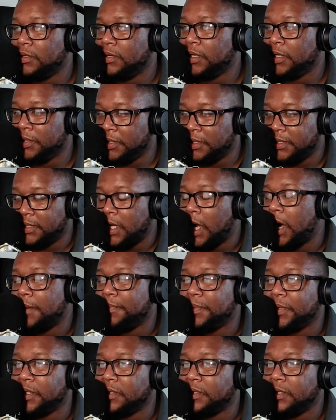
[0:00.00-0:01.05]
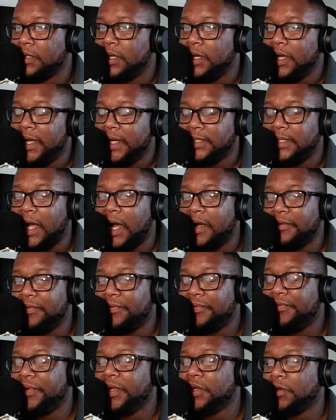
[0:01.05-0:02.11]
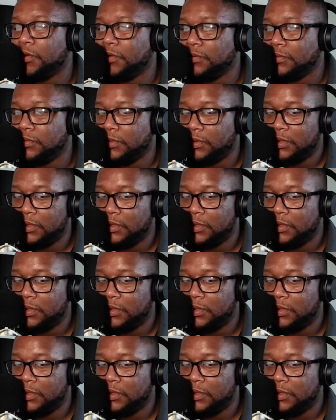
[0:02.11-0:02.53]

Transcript: in this topic is I feel